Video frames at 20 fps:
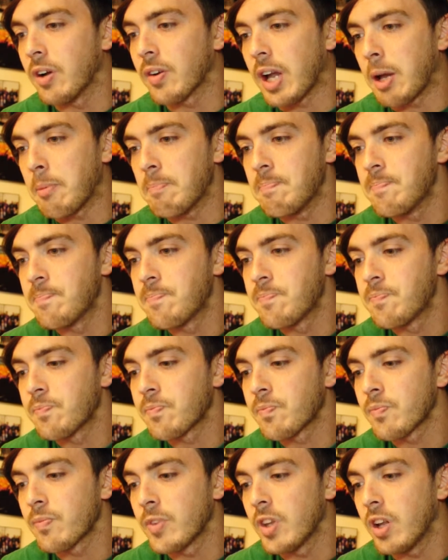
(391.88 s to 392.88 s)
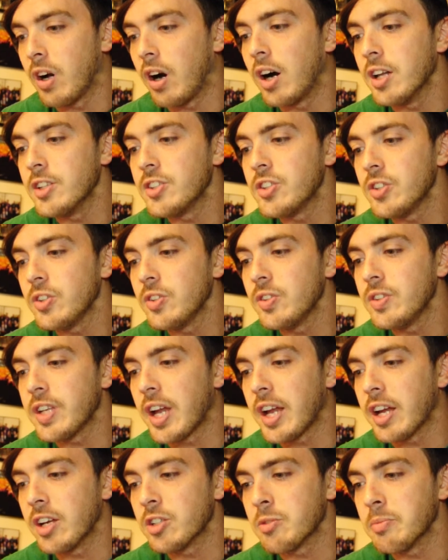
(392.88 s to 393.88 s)
Okay, on to
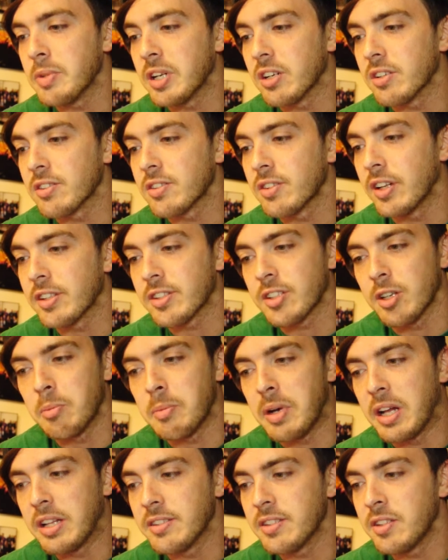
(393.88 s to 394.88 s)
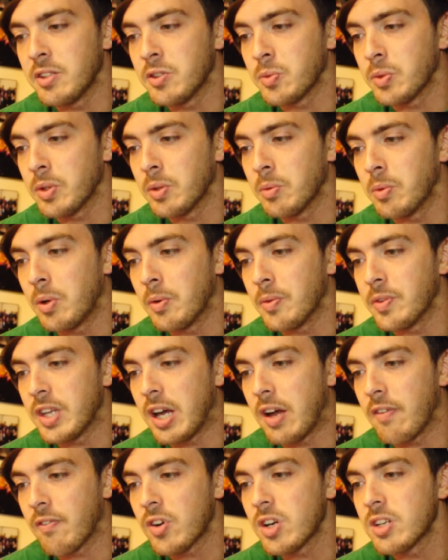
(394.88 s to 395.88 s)
the 800 meters. So let's go men, since we went with
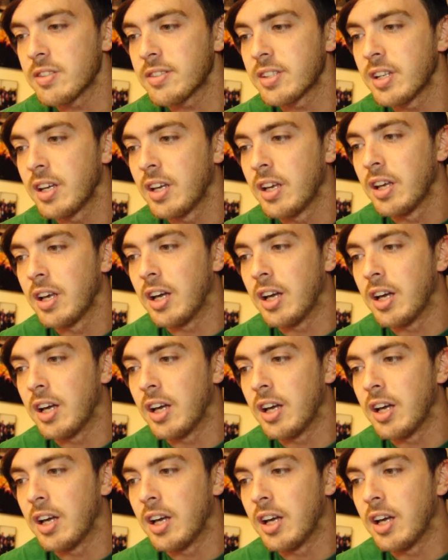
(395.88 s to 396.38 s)
that first.